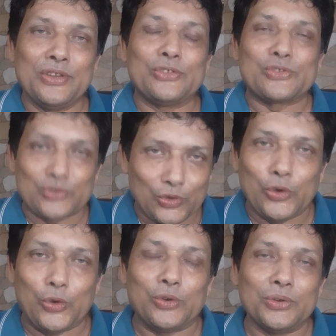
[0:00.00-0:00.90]

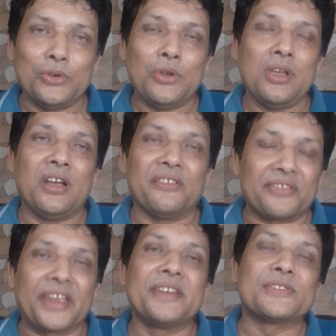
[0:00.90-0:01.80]
So,
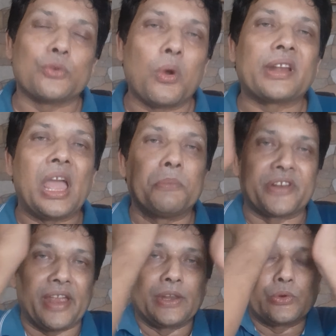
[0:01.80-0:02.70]
friends, what I am
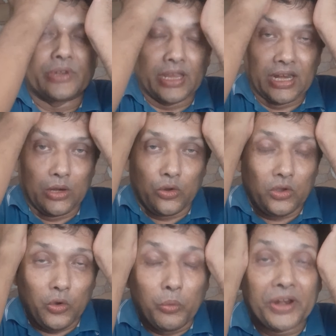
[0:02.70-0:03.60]
trying to tell
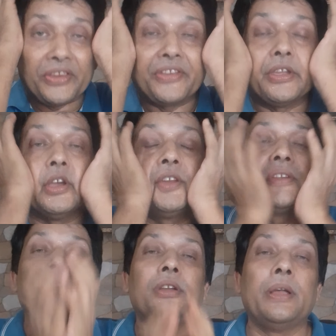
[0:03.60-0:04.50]
over here,
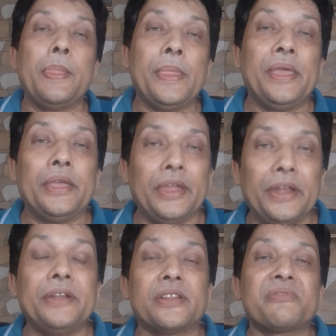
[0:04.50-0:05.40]

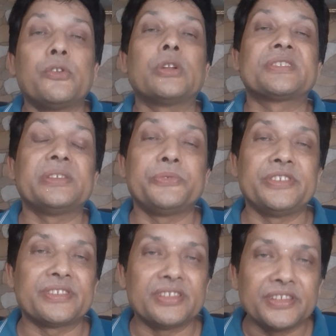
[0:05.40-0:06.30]
entrepreneurship is
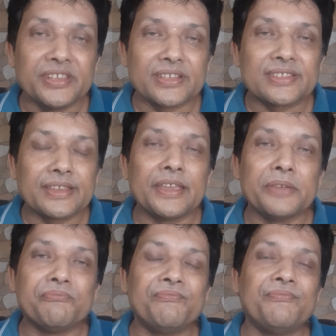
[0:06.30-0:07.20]
a serious
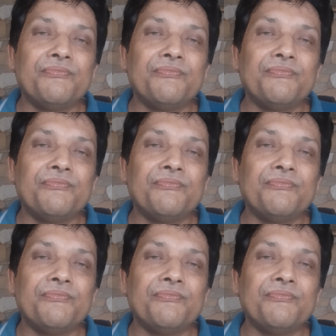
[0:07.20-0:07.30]
game.